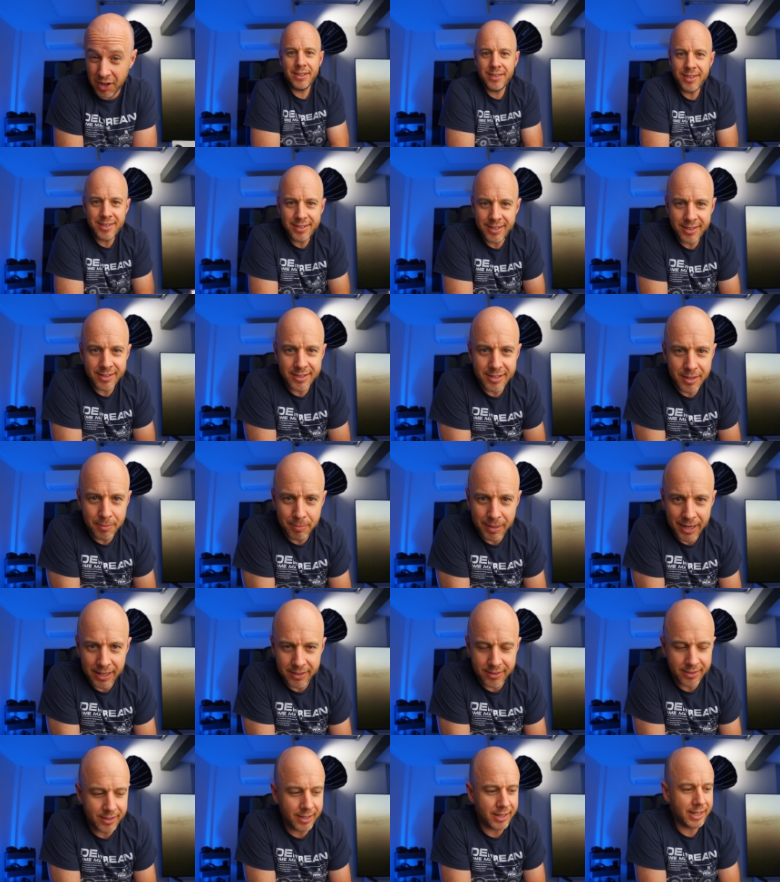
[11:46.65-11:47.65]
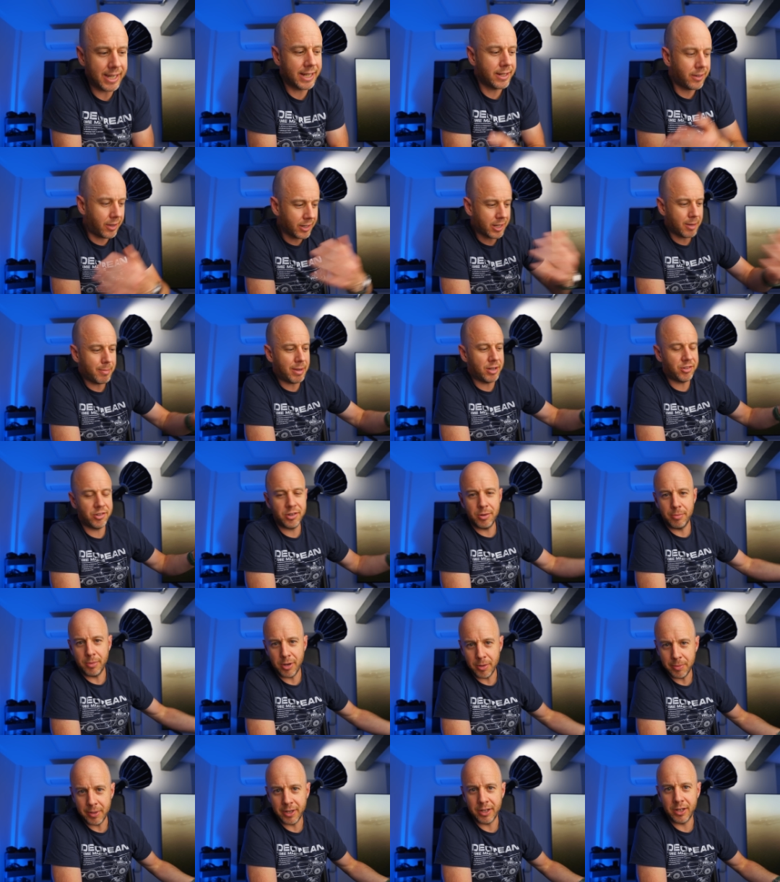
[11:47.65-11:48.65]
Now, this isn't a bad thing, and like I mentioned a
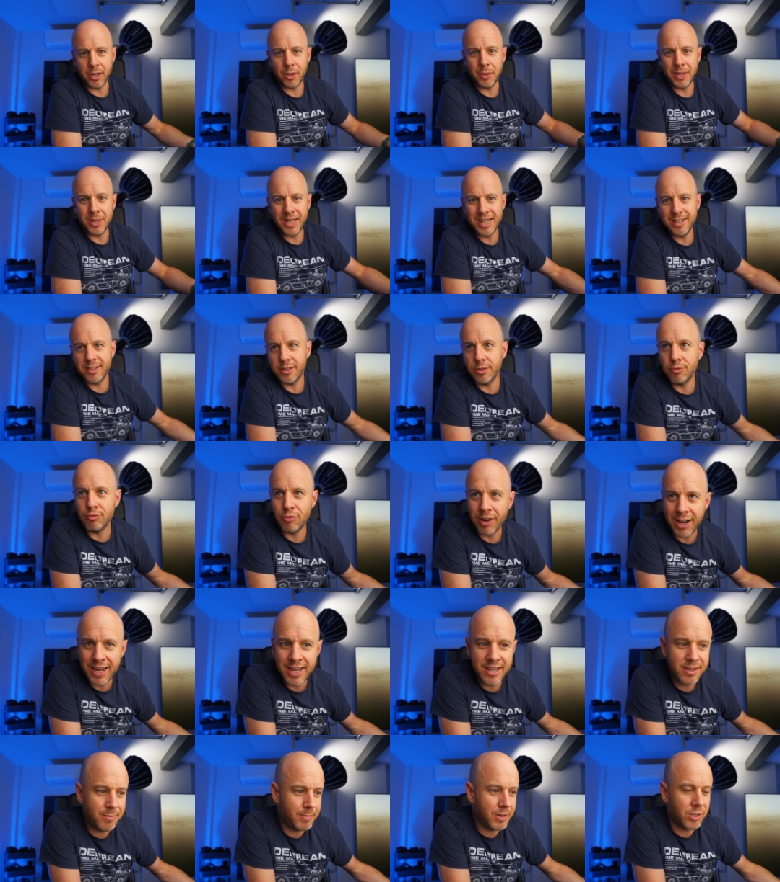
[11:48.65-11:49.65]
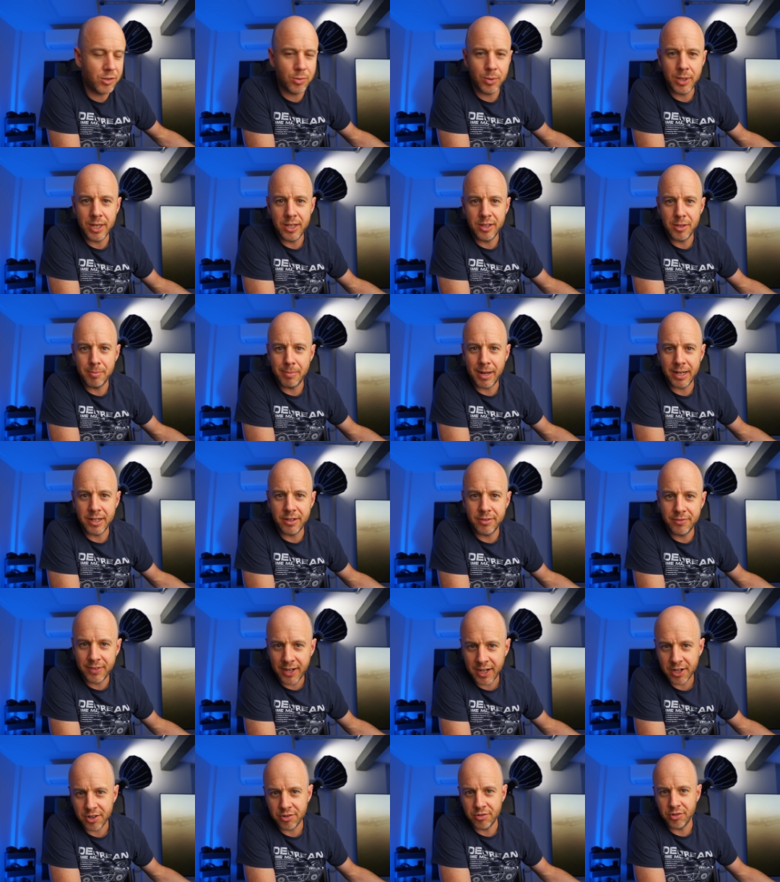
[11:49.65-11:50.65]
moment ago, it's a race between the
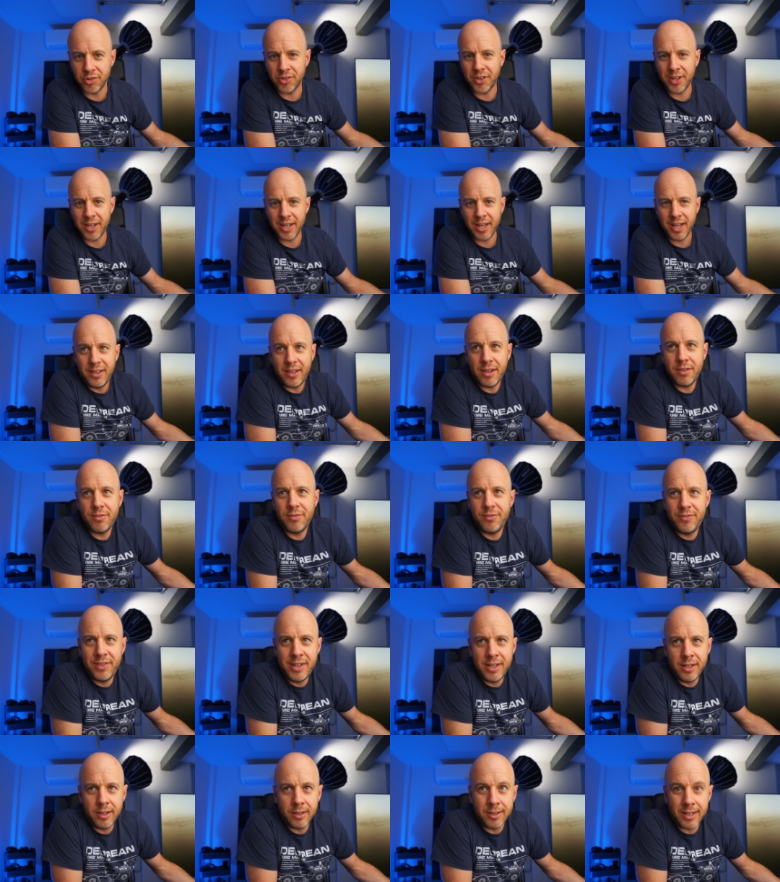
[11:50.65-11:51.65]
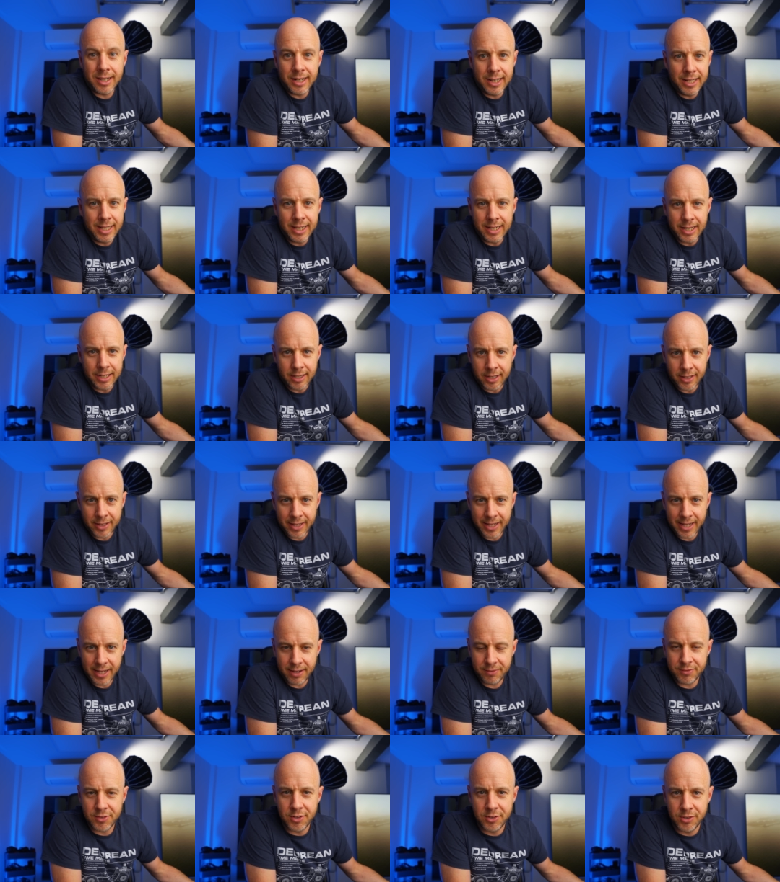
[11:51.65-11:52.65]
manufacturers. They, they feel clearly like they
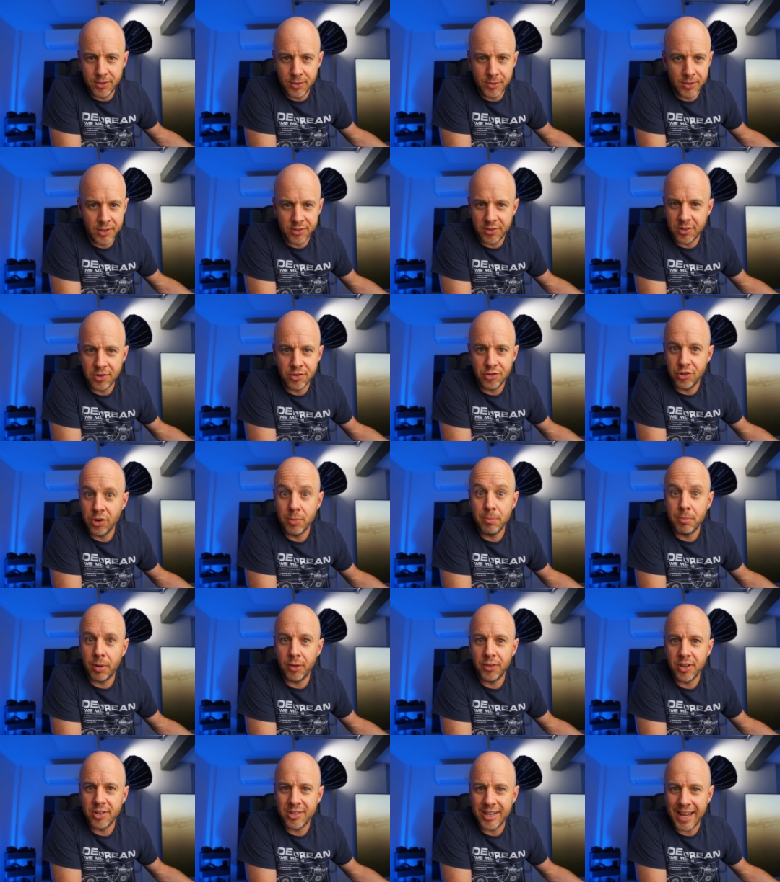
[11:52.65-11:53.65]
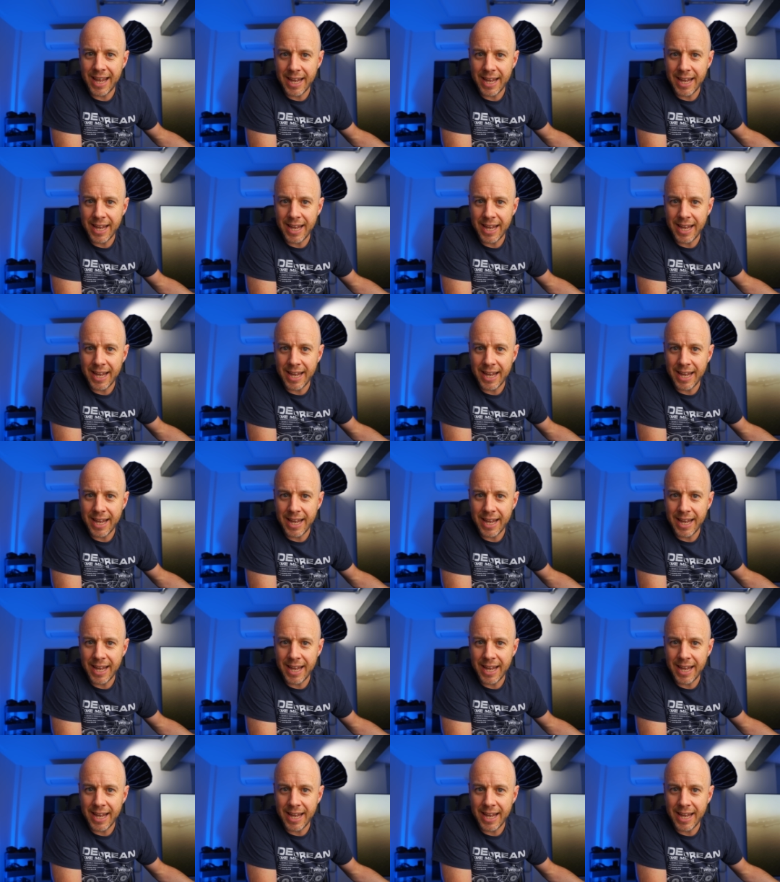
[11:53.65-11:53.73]
have to do this and jump on this